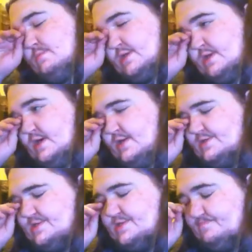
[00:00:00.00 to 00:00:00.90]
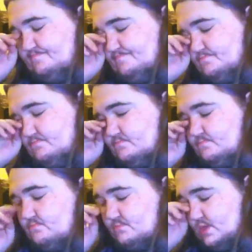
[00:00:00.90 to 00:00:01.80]
Because,
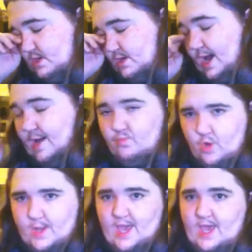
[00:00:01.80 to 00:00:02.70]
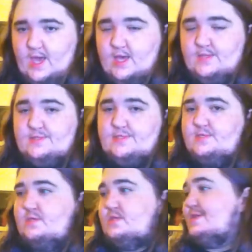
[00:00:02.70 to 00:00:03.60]
on one hand,